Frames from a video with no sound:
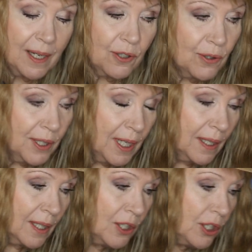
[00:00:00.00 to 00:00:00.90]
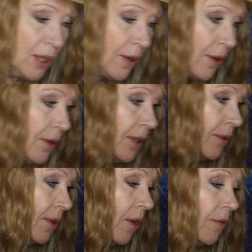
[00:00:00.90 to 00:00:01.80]
interesting this year.
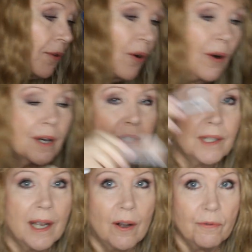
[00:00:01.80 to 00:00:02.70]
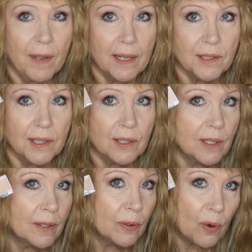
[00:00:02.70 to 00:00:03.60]
You know, of course, Elf has these
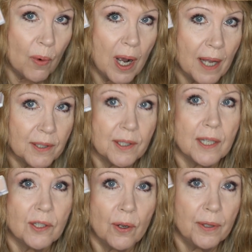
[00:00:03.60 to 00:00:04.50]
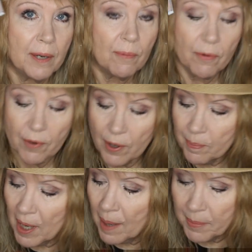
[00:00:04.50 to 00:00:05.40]
little quads they sold, and they were very
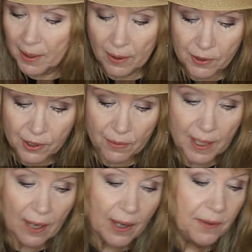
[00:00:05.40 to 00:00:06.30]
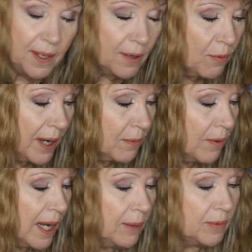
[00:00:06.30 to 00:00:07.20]
popular. So now I think Wet n'
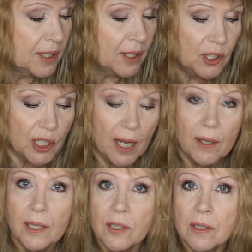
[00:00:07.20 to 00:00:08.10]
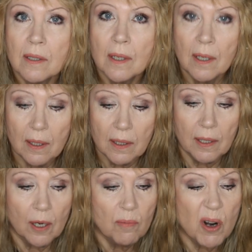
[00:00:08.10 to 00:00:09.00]
Wild wasn't jealous. You
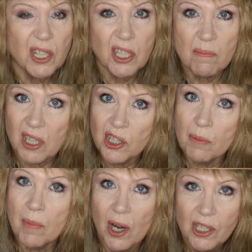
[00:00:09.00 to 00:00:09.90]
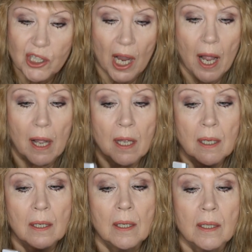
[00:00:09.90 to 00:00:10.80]
know, Marsha.
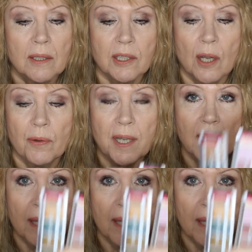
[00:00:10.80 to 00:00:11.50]
So they